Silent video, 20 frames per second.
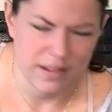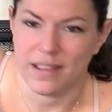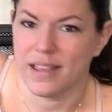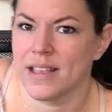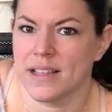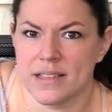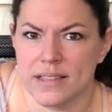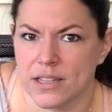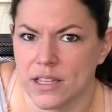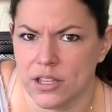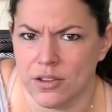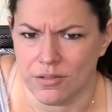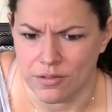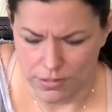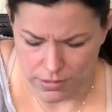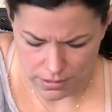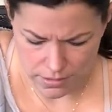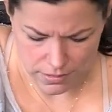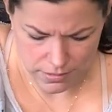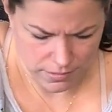it's cute,
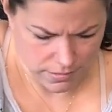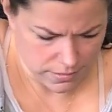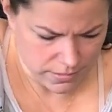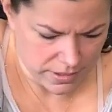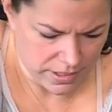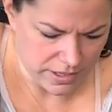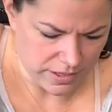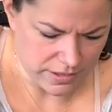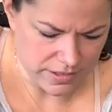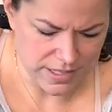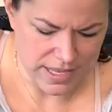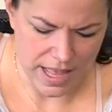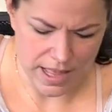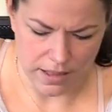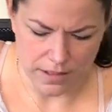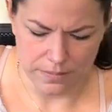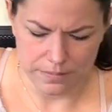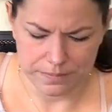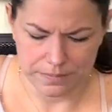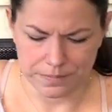and it'll
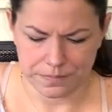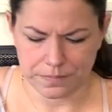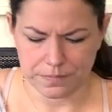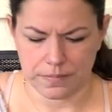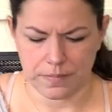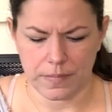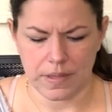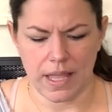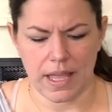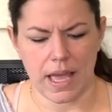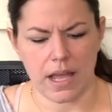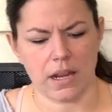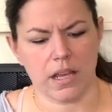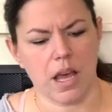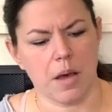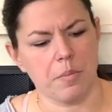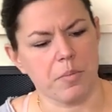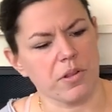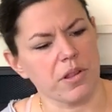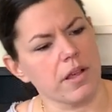sell. I got a
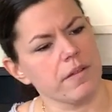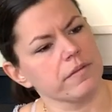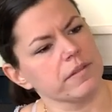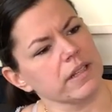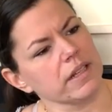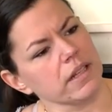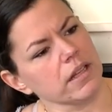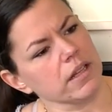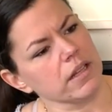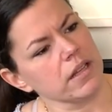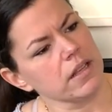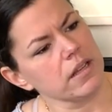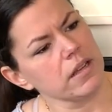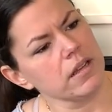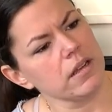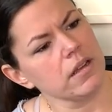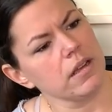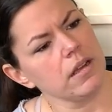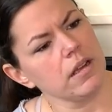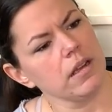couple of little
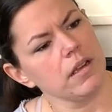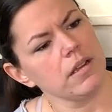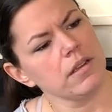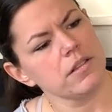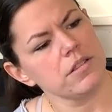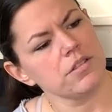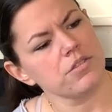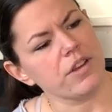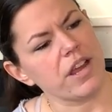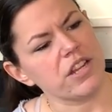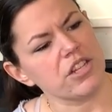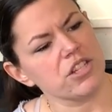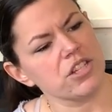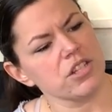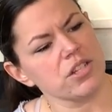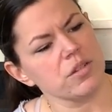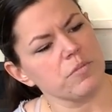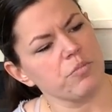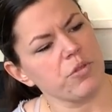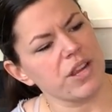
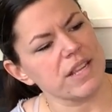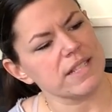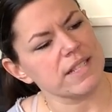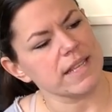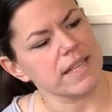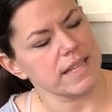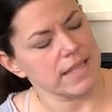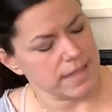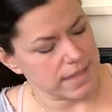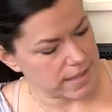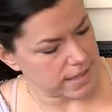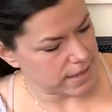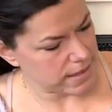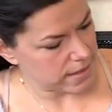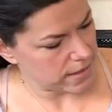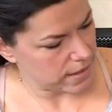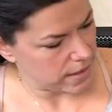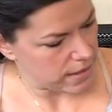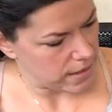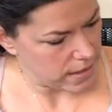stretch bracelets.
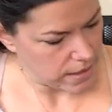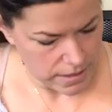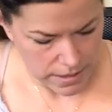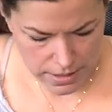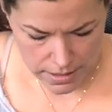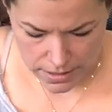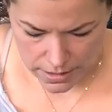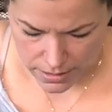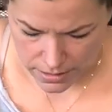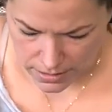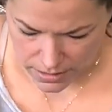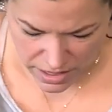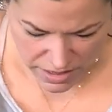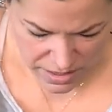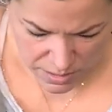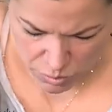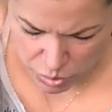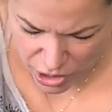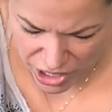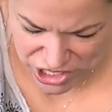
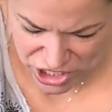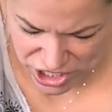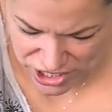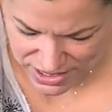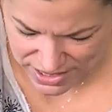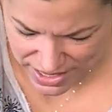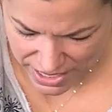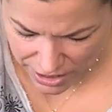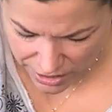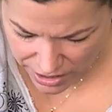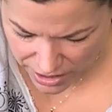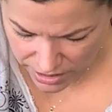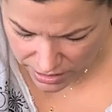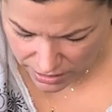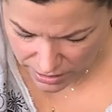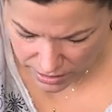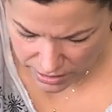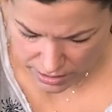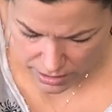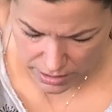Nothing precious there
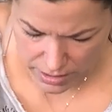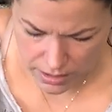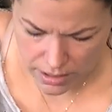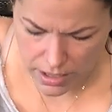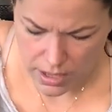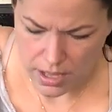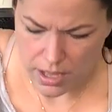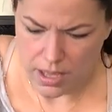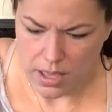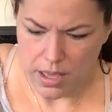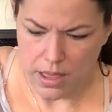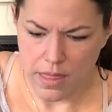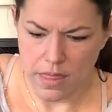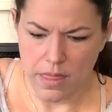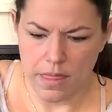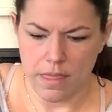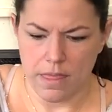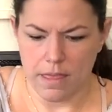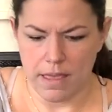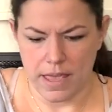either.
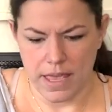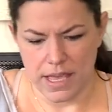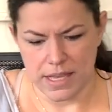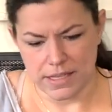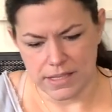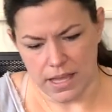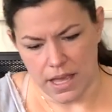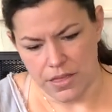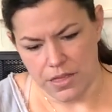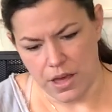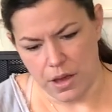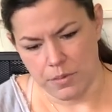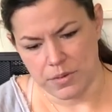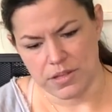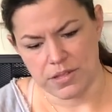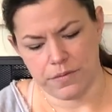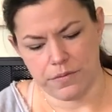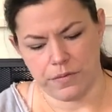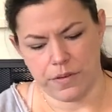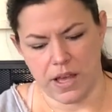This I thought
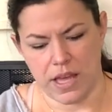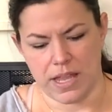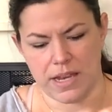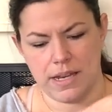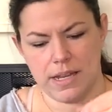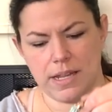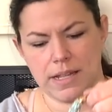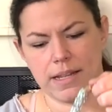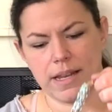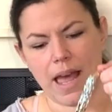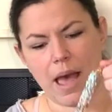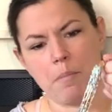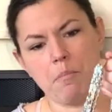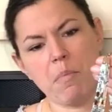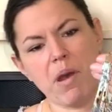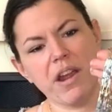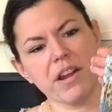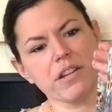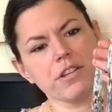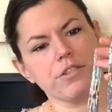was fun, not
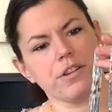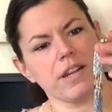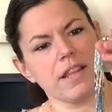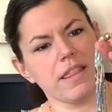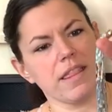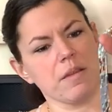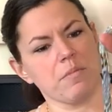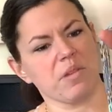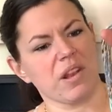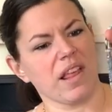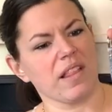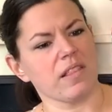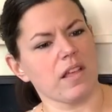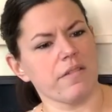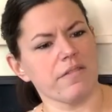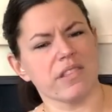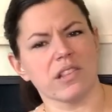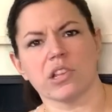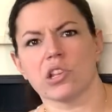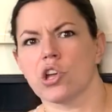marked or anything, but I
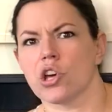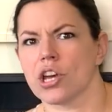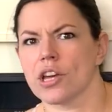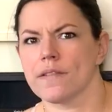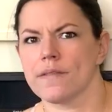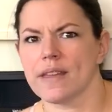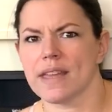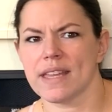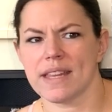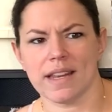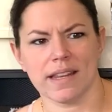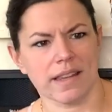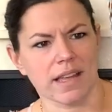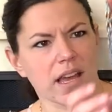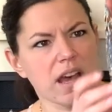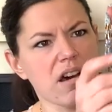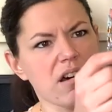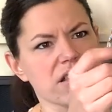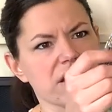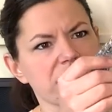love the look of it and the
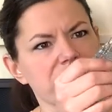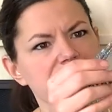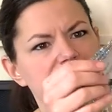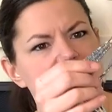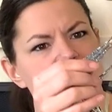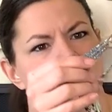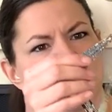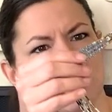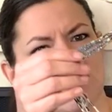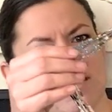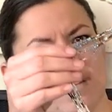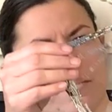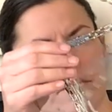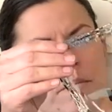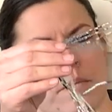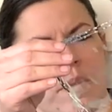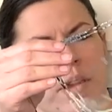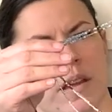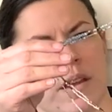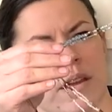colors. It's just
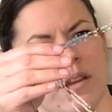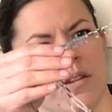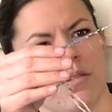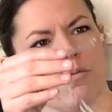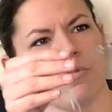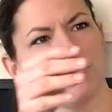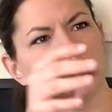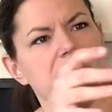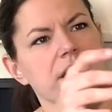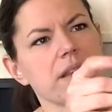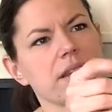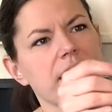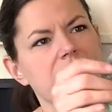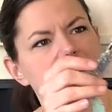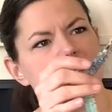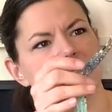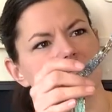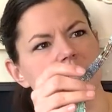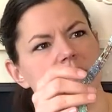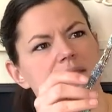some really
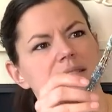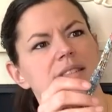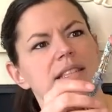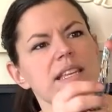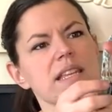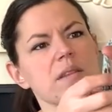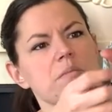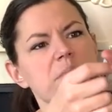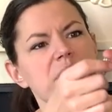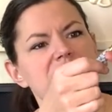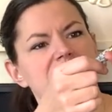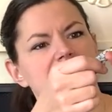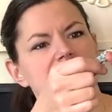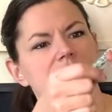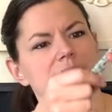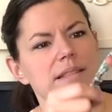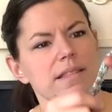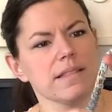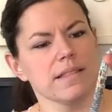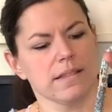nice little seed
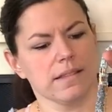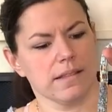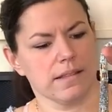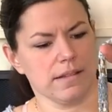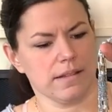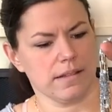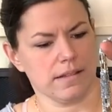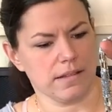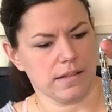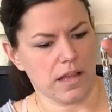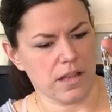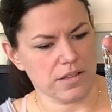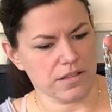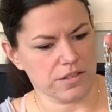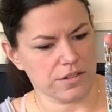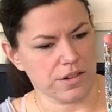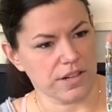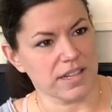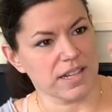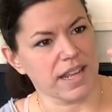beads all
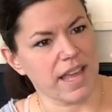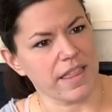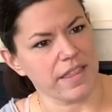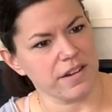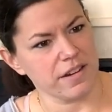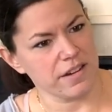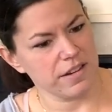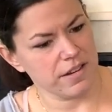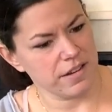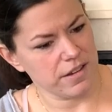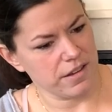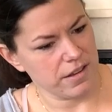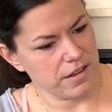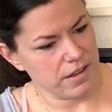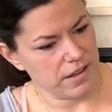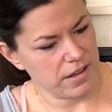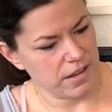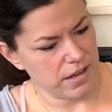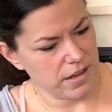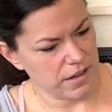strung together.
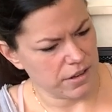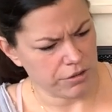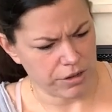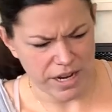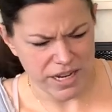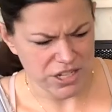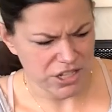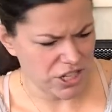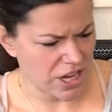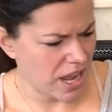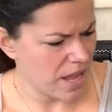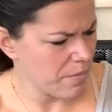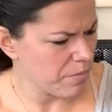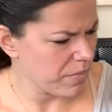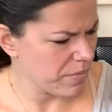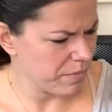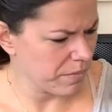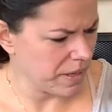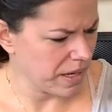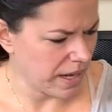Great shape,
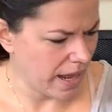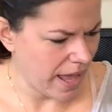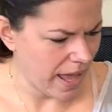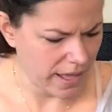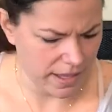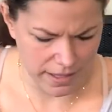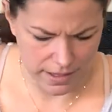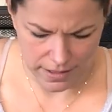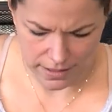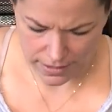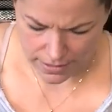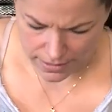heck.